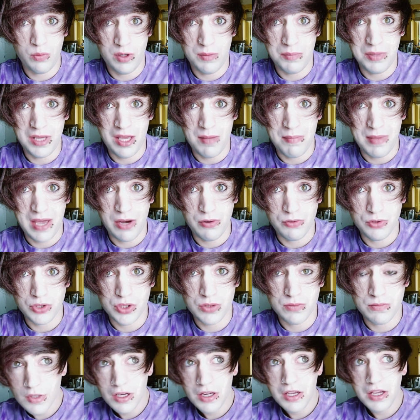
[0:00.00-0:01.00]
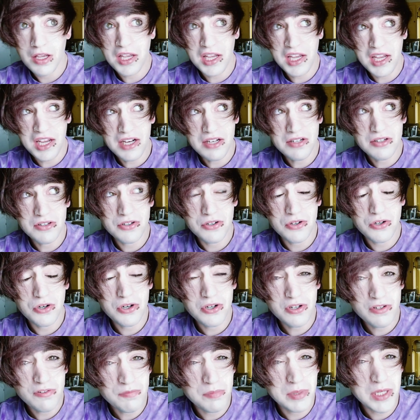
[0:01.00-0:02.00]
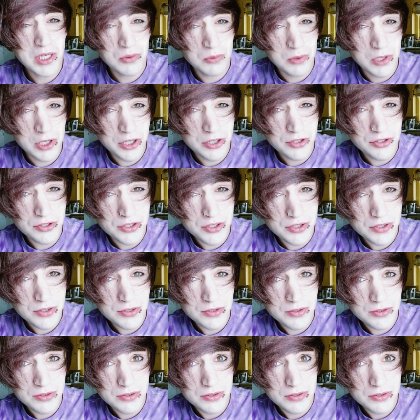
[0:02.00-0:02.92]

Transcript: would be about. It could have been worse,